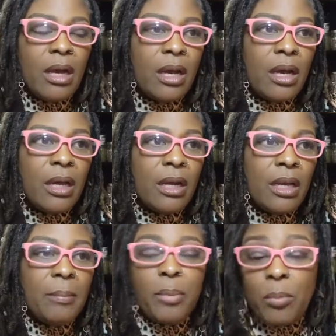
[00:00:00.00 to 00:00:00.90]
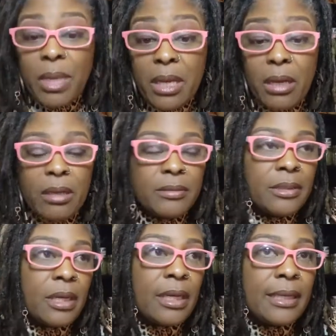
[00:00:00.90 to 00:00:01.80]
uh, Ipomoea,
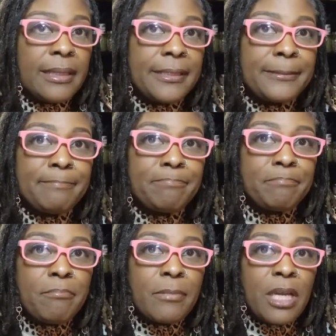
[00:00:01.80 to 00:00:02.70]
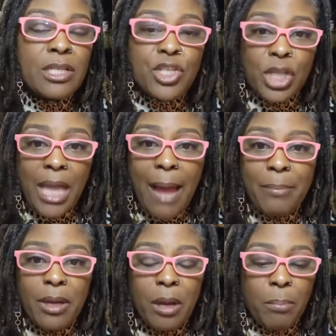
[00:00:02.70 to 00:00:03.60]
um,
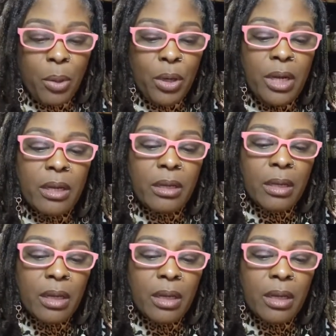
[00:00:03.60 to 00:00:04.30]
Jalapa aperga